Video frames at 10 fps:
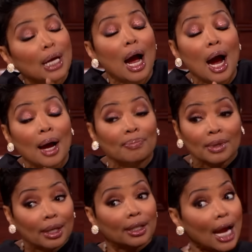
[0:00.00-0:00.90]
time,
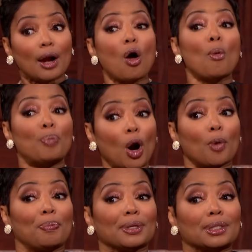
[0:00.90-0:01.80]
not on
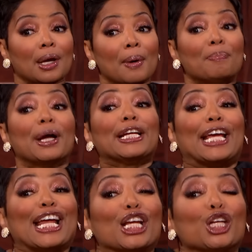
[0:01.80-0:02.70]
purpose, but get